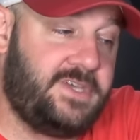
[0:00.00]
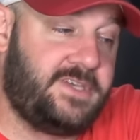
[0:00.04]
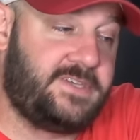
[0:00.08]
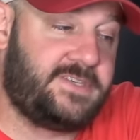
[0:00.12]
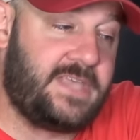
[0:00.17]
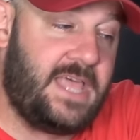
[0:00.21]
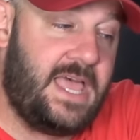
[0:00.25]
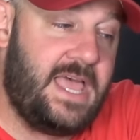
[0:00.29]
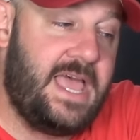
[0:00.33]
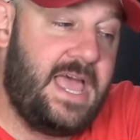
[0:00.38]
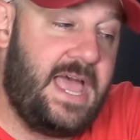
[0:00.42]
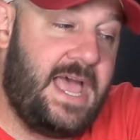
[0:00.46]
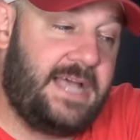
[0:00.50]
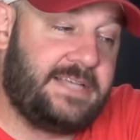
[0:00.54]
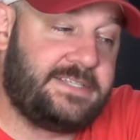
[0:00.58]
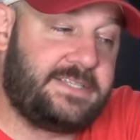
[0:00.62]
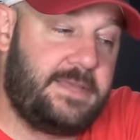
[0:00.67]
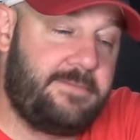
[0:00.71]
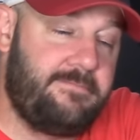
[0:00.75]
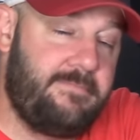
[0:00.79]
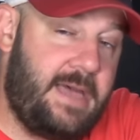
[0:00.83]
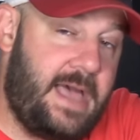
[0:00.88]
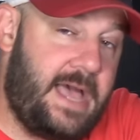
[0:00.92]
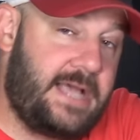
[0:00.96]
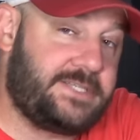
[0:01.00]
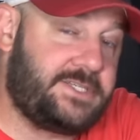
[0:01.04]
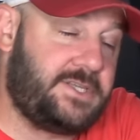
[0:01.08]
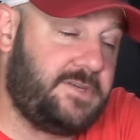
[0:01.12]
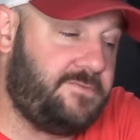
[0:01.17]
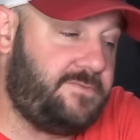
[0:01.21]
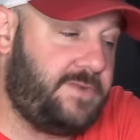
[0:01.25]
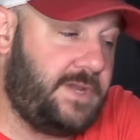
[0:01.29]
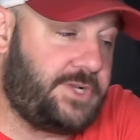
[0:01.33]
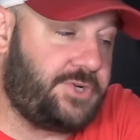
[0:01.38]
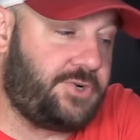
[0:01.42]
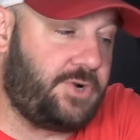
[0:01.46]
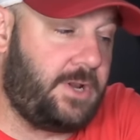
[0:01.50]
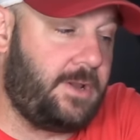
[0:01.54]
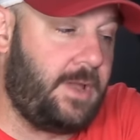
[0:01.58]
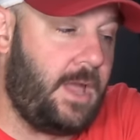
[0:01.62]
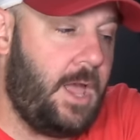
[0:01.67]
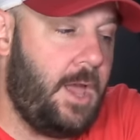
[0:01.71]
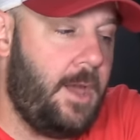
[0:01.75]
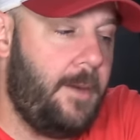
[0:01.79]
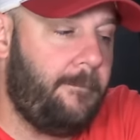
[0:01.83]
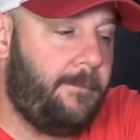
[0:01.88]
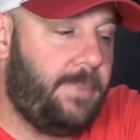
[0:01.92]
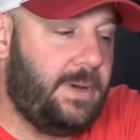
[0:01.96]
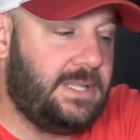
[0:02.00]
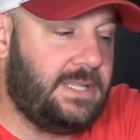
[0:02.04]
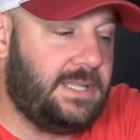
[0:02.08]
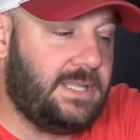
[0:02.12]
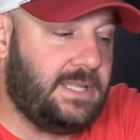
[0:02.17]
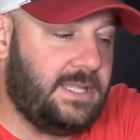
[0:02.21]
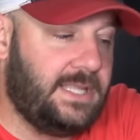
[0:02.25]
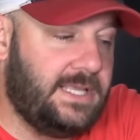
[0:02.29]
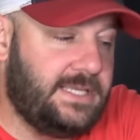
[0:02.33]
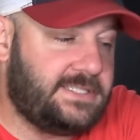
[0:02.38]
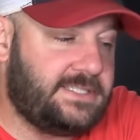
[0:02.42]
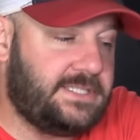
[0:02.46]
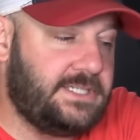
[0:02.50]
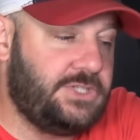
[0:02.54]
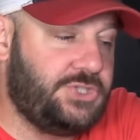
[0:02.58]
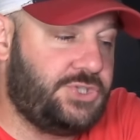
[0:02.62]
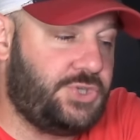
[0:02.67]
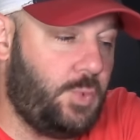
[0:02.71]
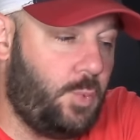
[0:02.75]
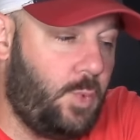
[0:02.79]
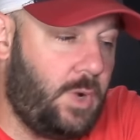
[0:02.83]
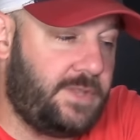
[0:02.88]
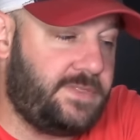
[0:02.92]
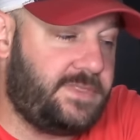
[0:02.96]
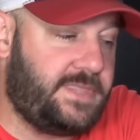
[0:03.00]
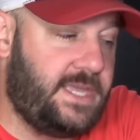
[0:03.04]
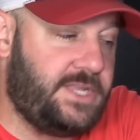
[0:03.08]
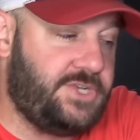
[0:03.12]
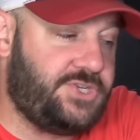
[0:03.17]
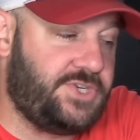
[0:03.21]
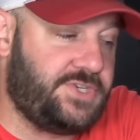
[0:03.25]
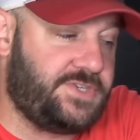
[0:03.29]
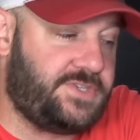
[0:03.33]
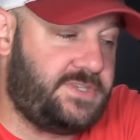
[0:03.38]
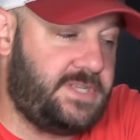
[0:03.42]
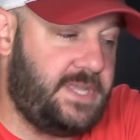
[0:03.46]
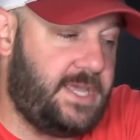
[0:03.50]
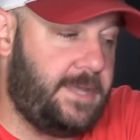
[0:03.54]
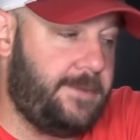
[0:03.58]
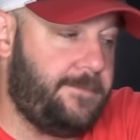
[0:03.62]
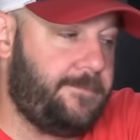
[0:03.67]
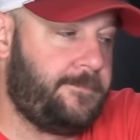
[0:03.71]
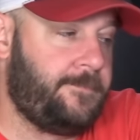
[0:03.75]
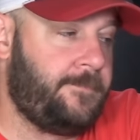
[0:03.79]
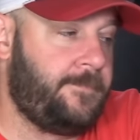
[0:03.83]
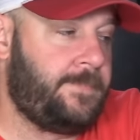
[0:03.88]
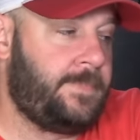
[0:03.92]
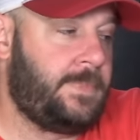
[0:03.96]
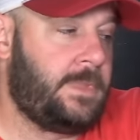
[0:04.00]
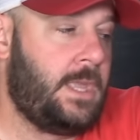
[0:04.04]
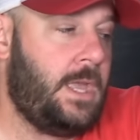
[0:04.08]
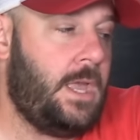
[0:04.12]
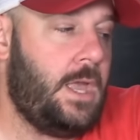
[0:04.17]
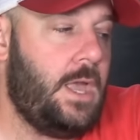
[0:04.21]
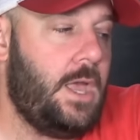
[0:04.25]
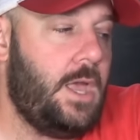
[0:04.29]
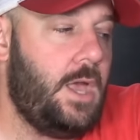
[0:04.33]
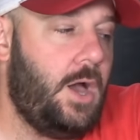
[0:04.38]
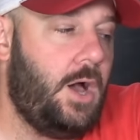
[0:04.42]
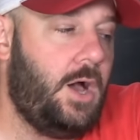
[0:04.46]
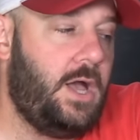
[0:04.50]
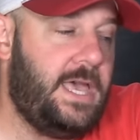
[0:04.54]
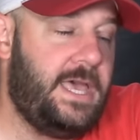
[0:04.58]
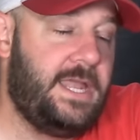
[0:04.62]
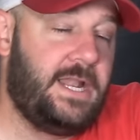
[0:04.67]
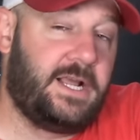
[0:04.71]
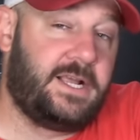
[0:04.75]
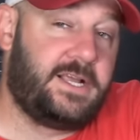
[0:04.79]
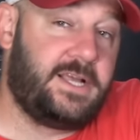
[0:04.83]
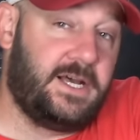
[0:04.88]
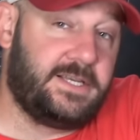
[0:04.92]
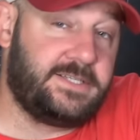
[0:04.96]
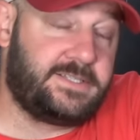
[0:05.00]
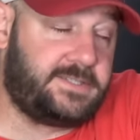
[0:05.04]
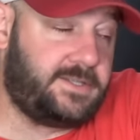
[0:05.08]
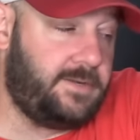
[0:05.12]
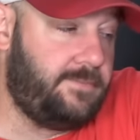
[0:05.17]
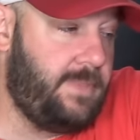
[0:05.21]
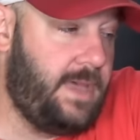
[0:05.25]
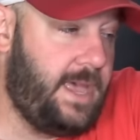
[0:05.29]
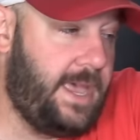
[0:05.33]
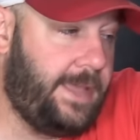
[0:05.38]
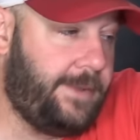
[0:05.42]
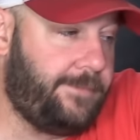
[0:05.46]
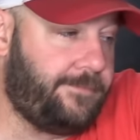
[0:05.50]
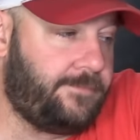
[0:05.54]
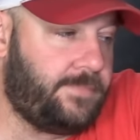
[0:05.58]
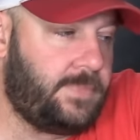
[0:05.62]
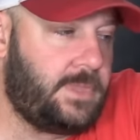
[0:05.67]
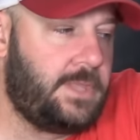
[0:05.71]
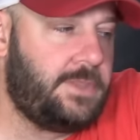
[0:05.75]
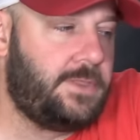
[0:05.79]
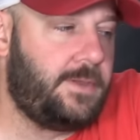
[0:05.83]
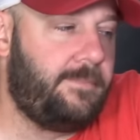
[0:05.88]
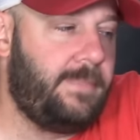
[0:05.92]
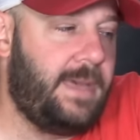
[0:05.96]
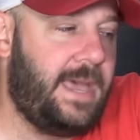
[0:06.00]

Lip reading: this as a massive victory, but listen to what they just did. In Augusta, Maine, the